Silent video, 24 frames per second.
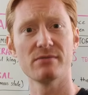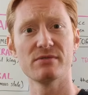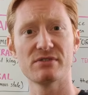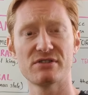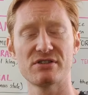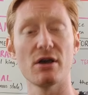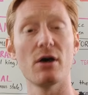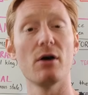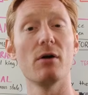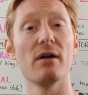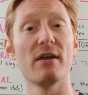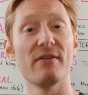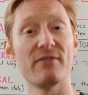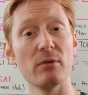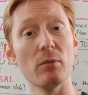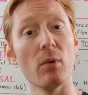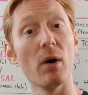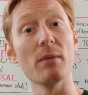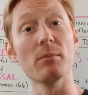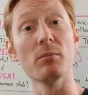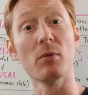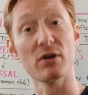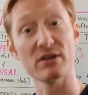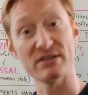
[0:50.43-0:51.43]
So if you
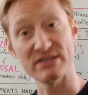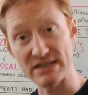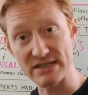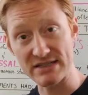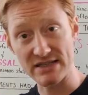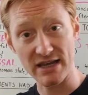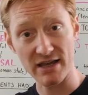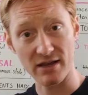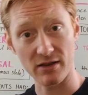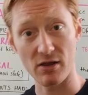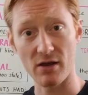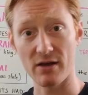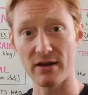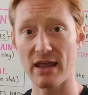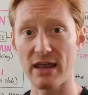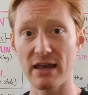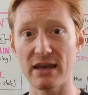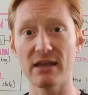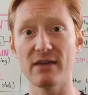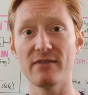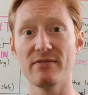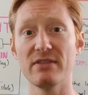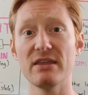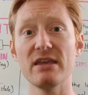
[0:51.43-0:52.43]
want more detail on
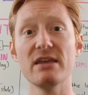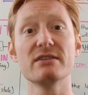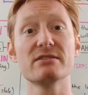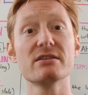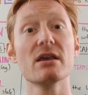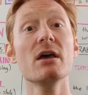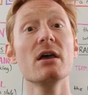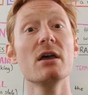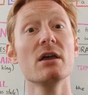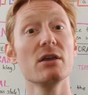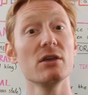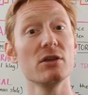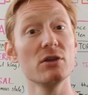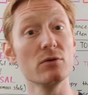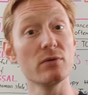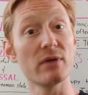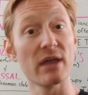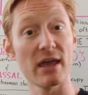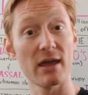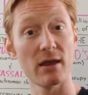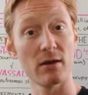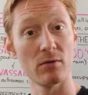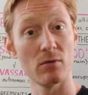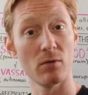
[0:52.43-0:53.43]
any of these, you
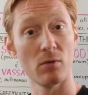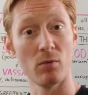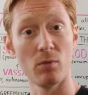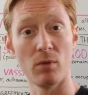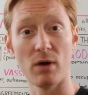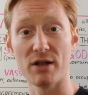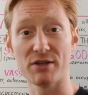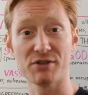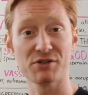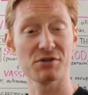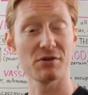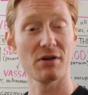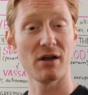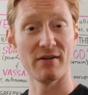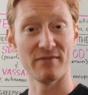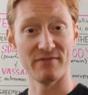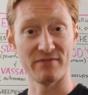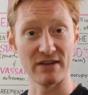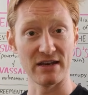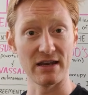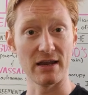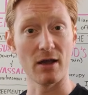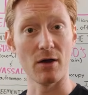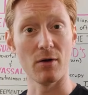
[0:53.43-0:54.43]
can watch a
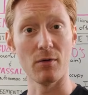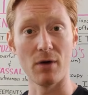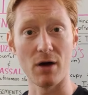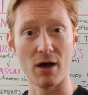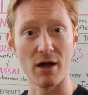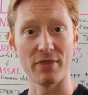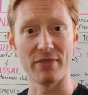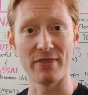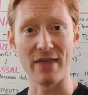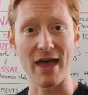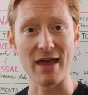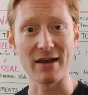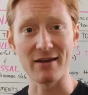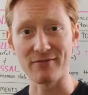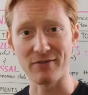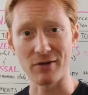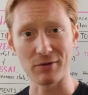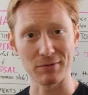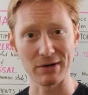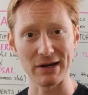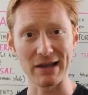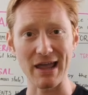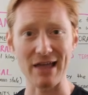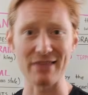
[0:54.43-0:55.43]
video on that. I've
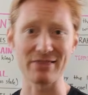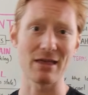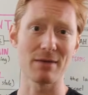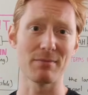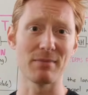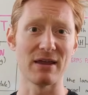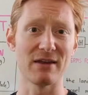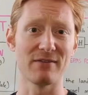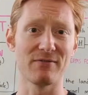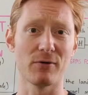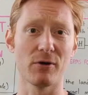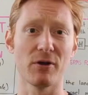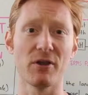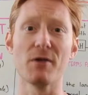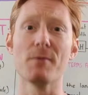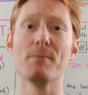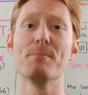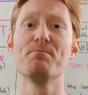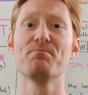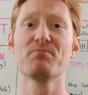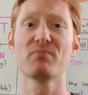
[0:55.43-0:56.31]
already got that made for you.